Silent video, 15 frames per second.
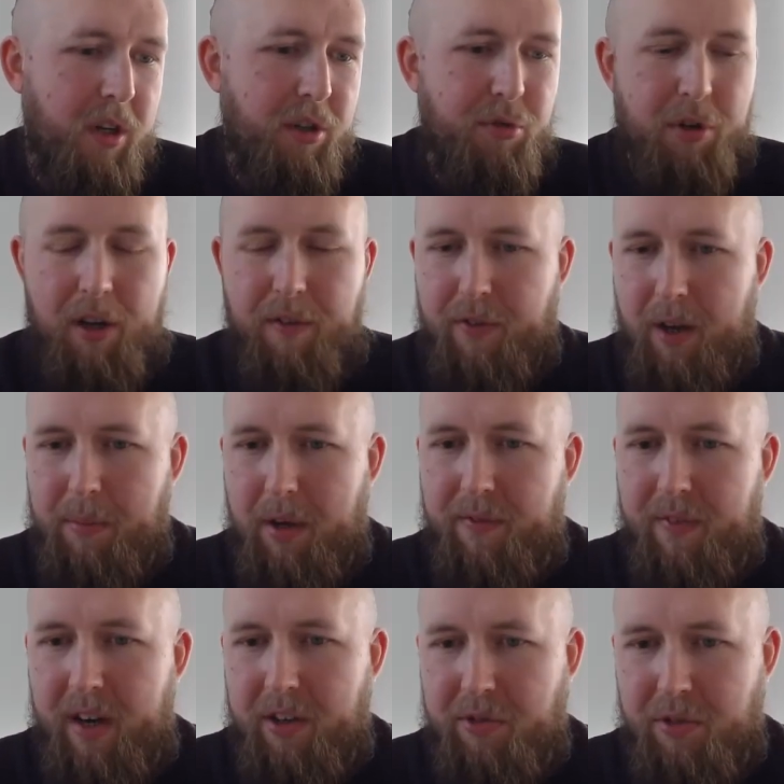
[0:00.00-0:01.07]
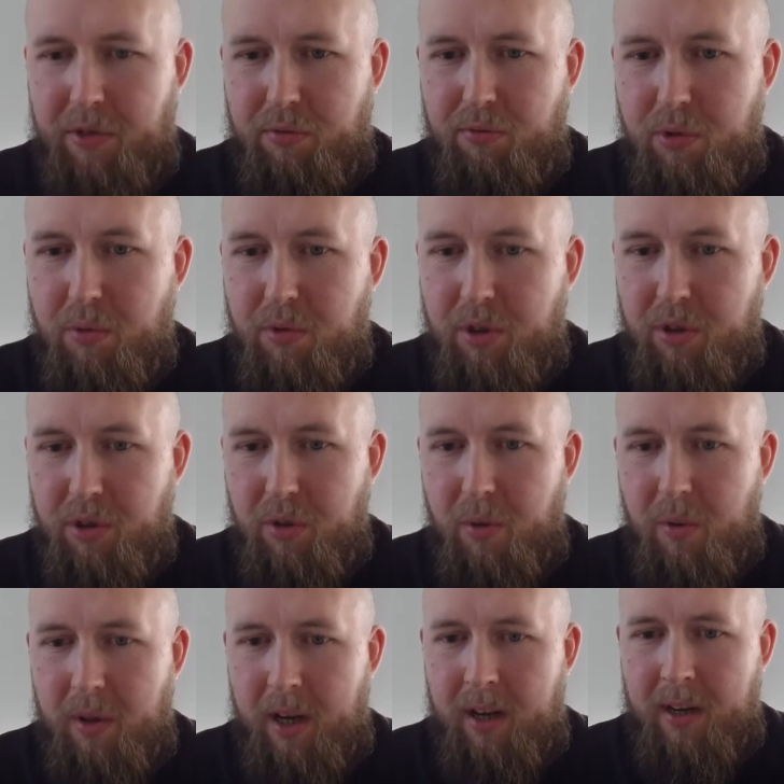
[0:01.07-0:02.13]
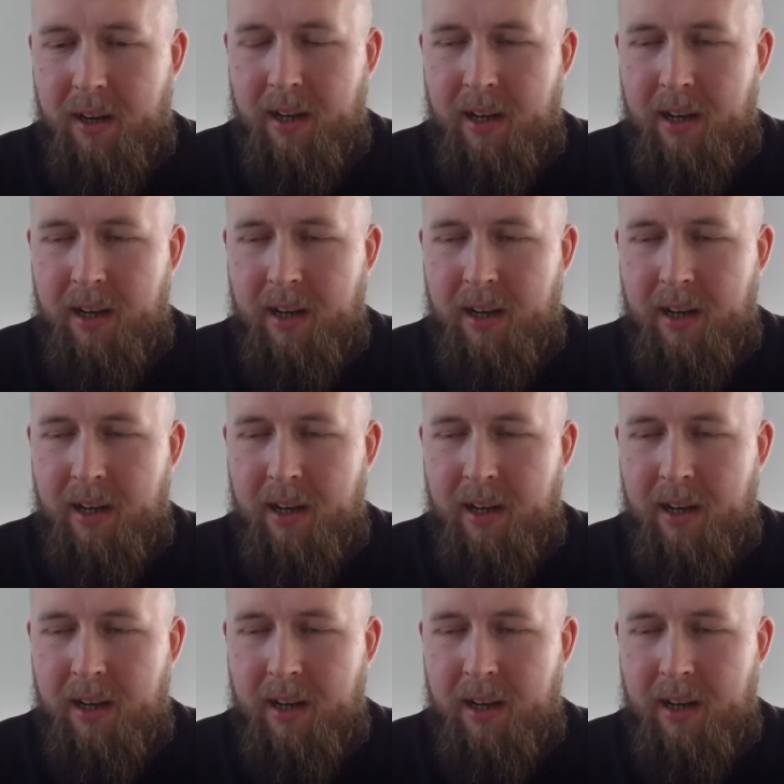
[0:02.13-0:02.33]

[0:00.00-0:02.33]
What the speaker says: try and find my fastest route to do that.